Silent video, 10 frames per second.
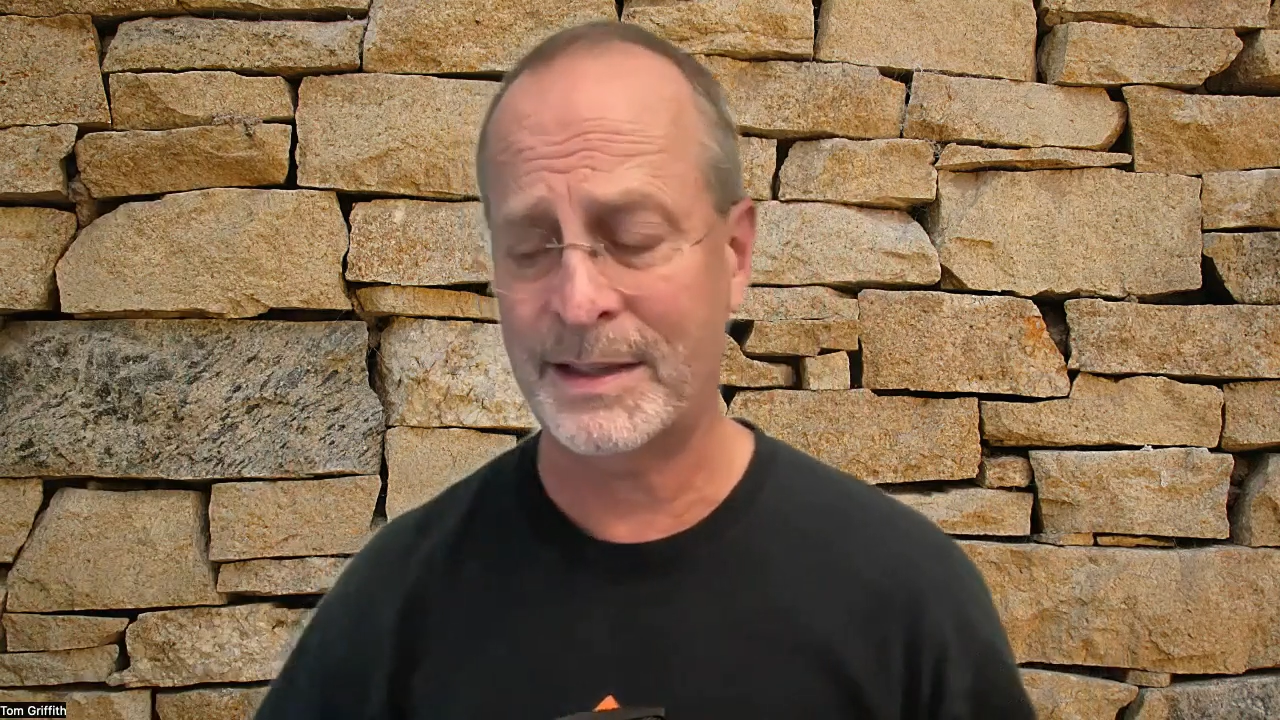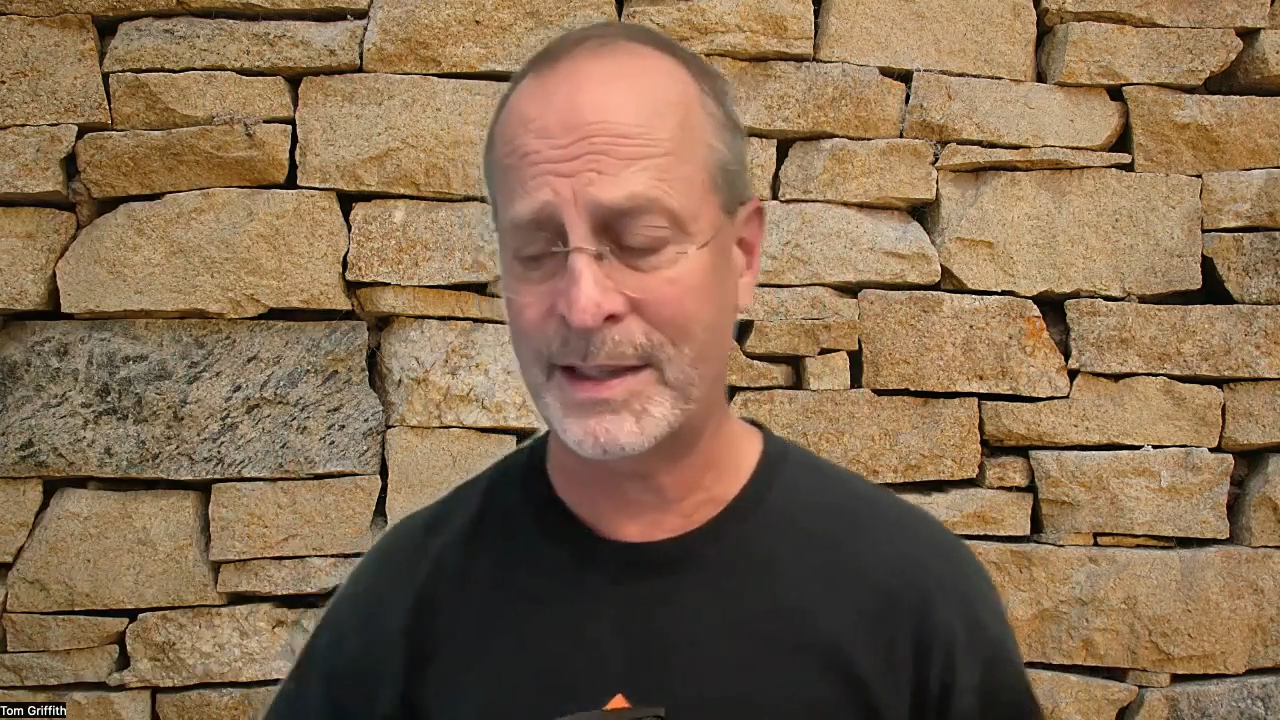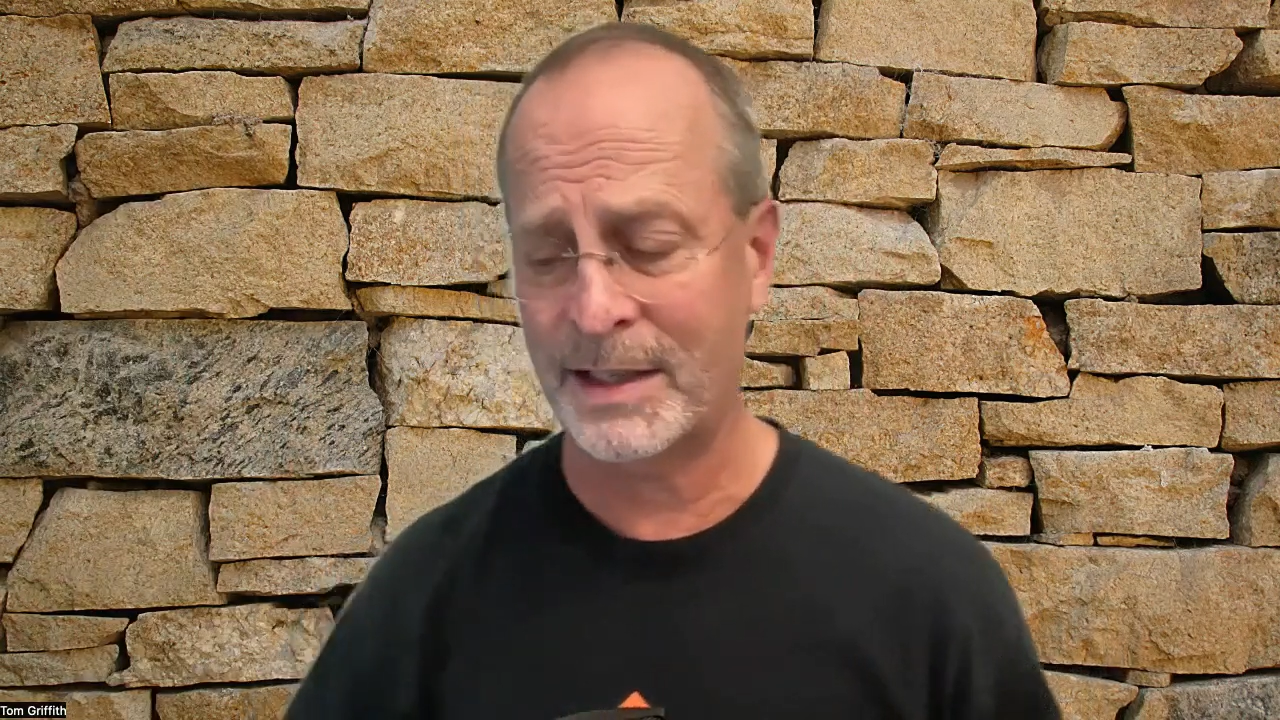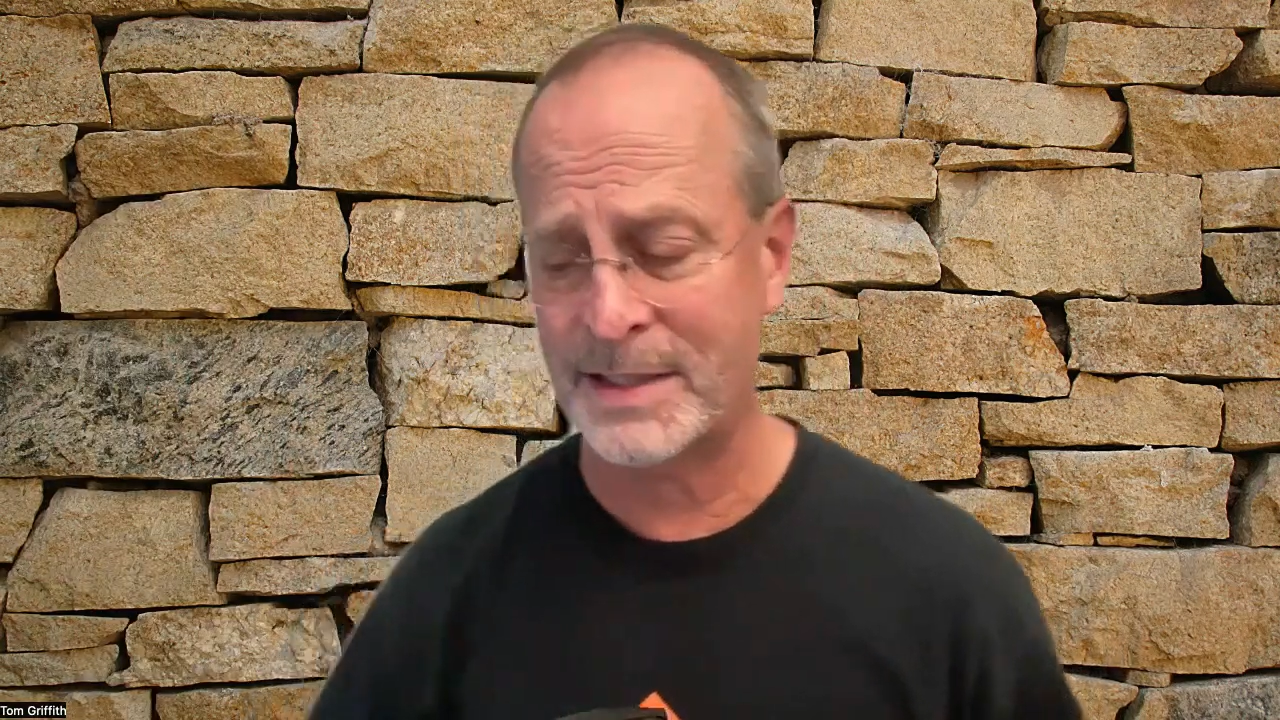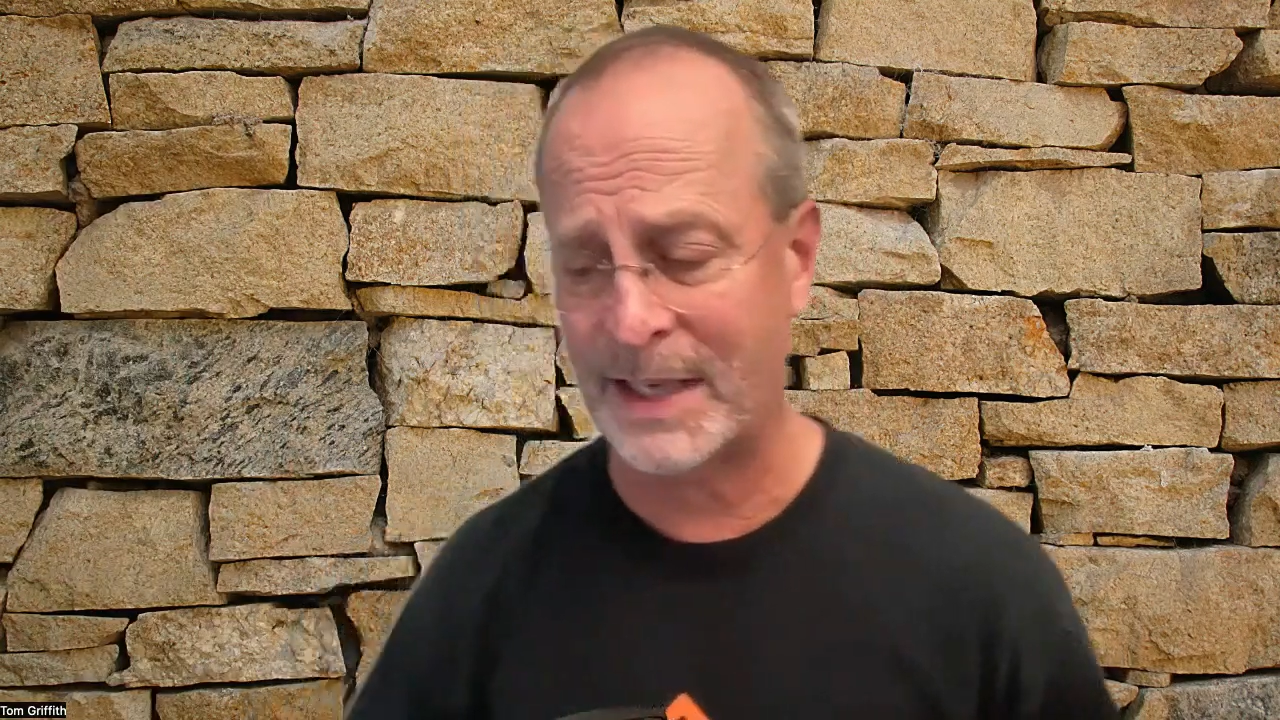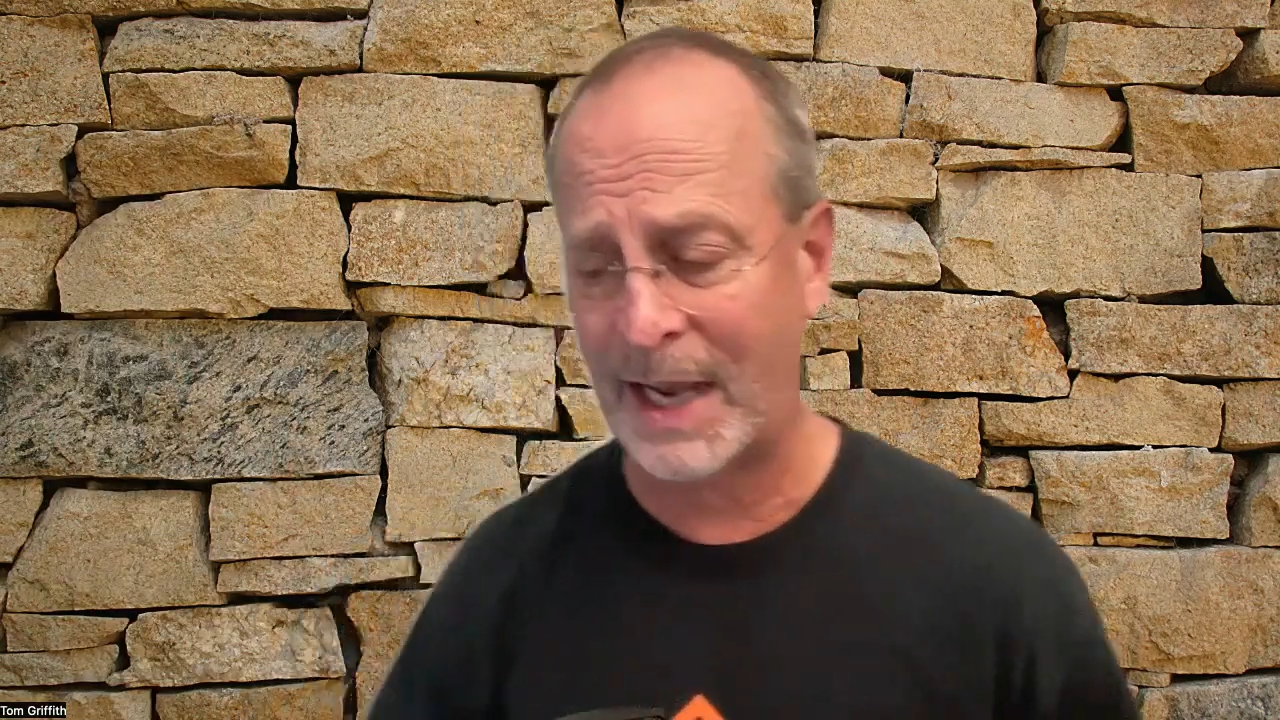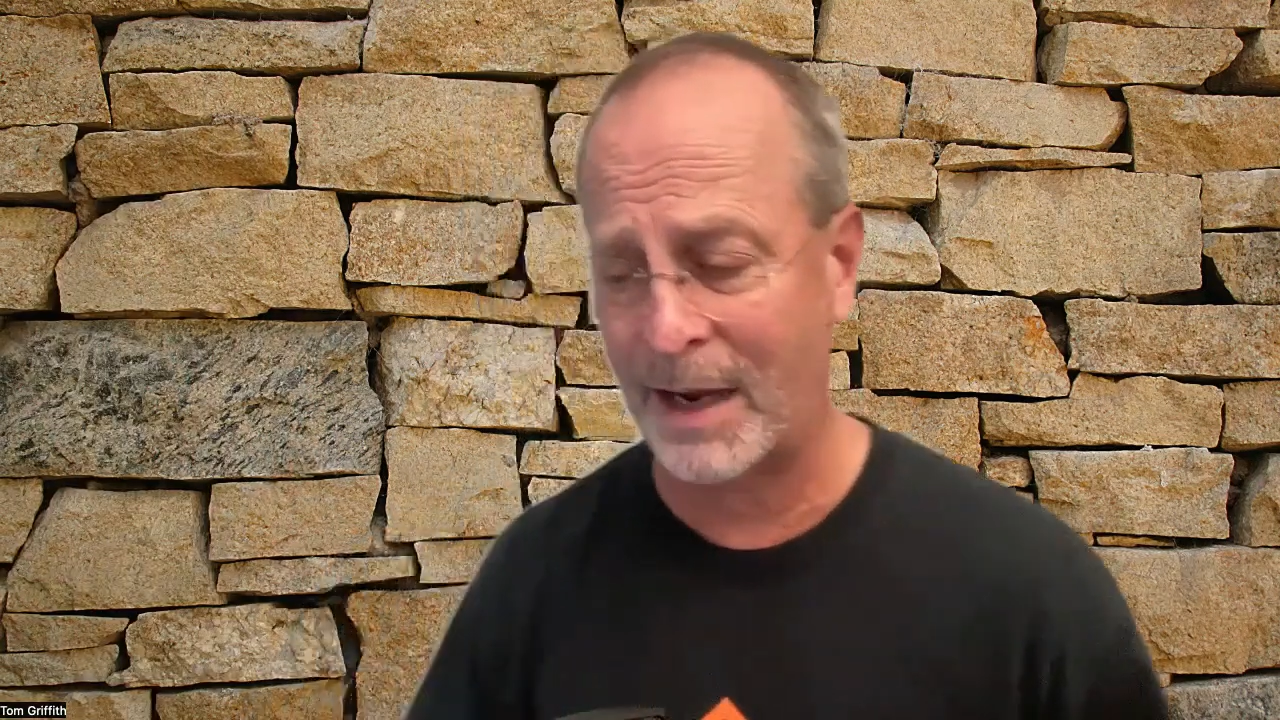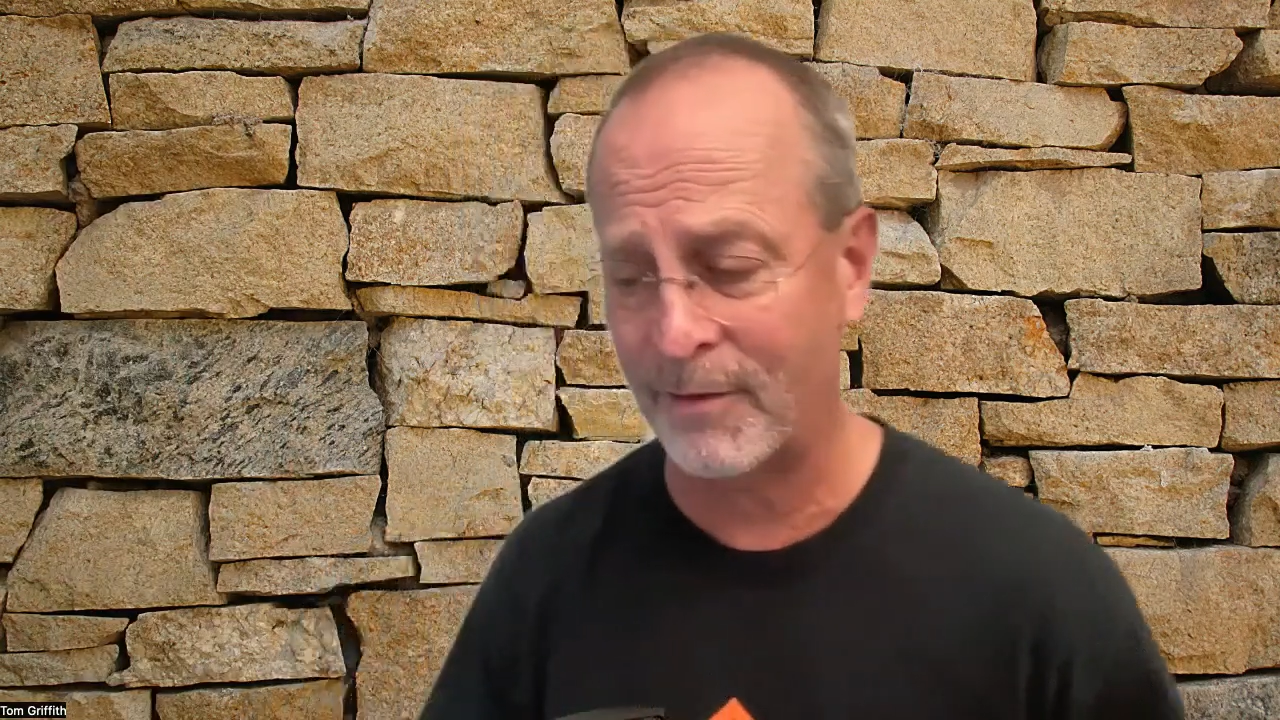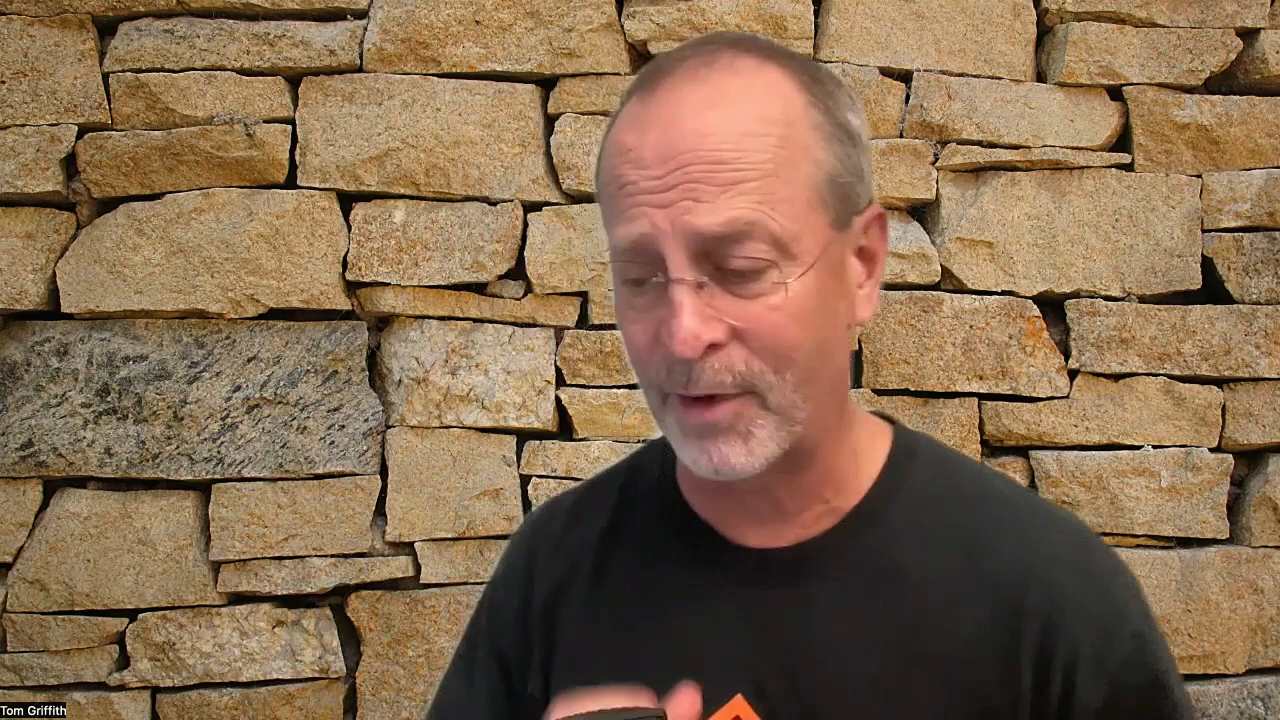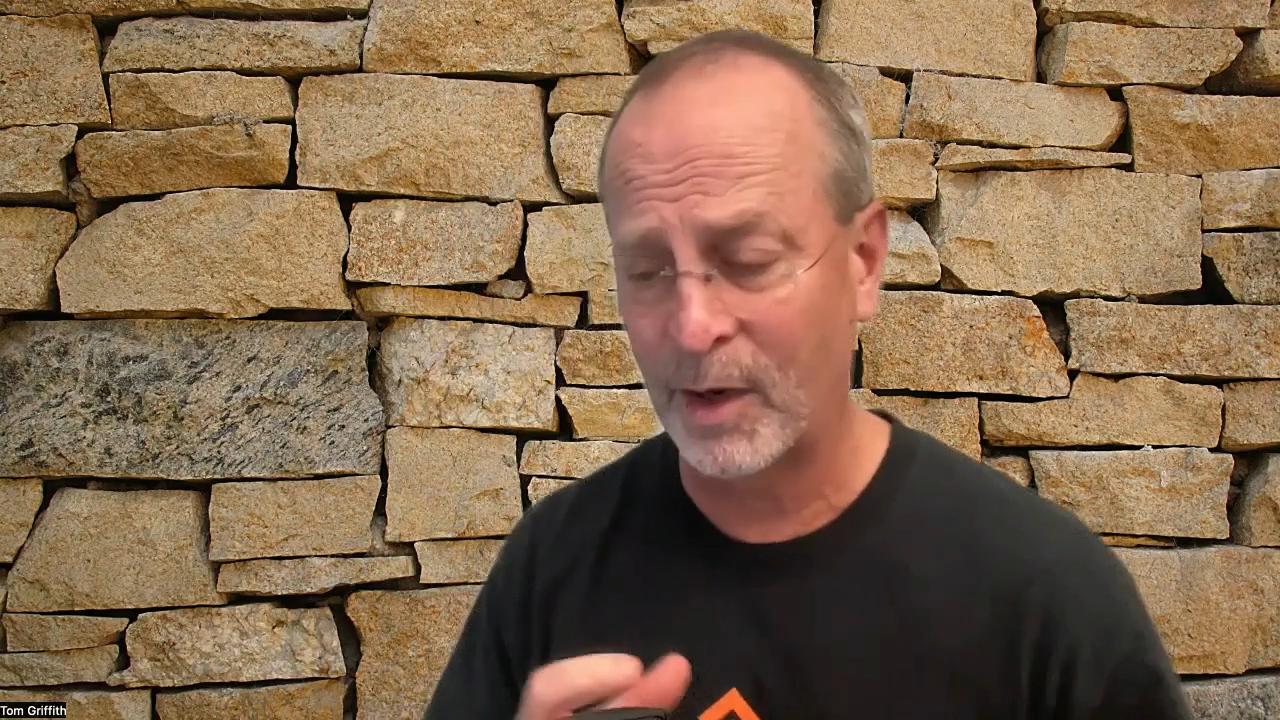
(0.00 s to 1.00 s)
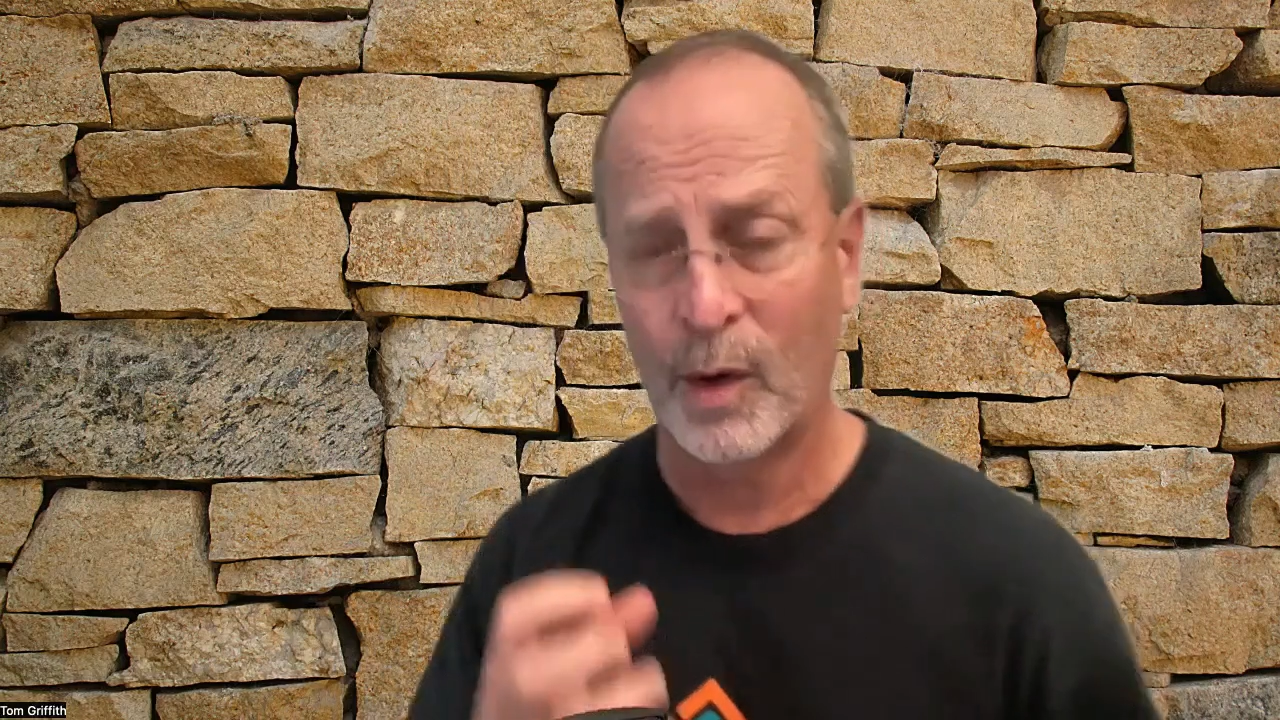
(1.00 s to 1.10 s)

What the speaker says: and does it have